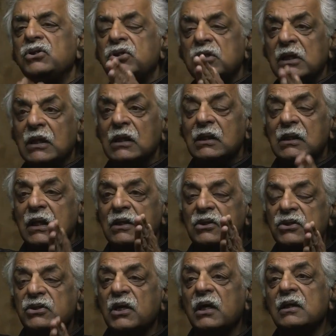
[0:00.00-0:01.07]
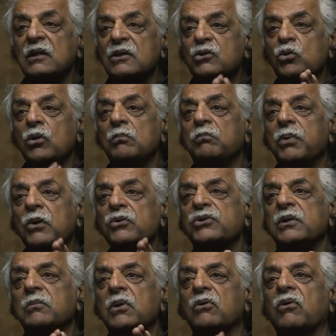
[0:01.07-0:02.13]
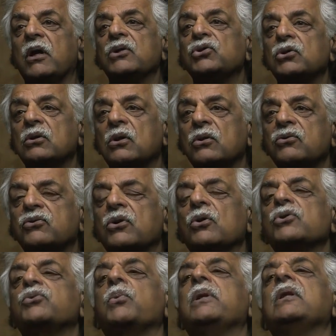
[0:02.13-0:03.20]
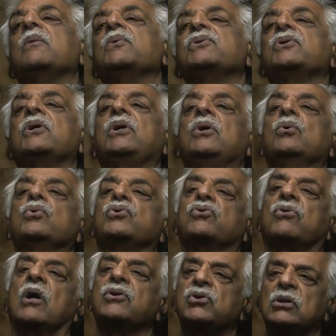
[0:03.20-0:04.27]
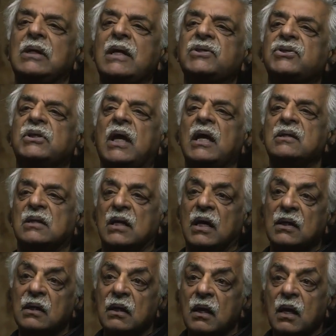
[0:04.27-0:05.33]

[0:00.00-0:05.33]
till they decided to impose immigration controls when there was a huge rush. Let's get in